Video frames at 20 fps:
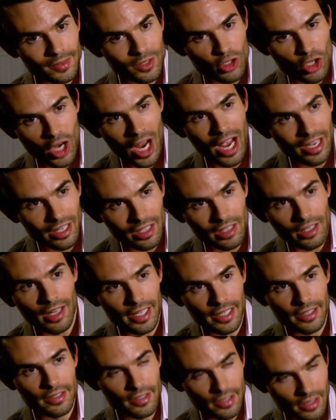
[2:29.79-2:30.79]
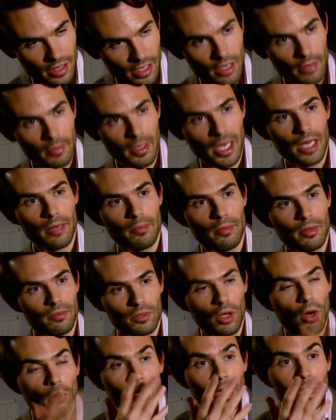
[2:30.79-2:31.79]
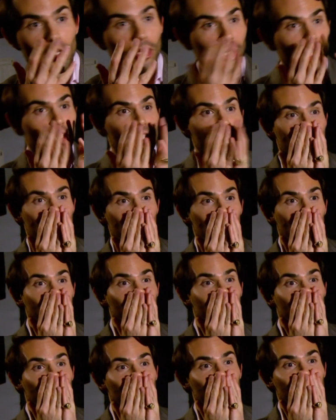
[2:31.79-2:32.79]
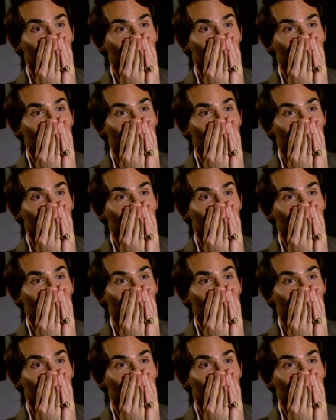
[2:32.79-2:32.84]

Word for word: Jack liked the kebab. Oh my god, I said the word.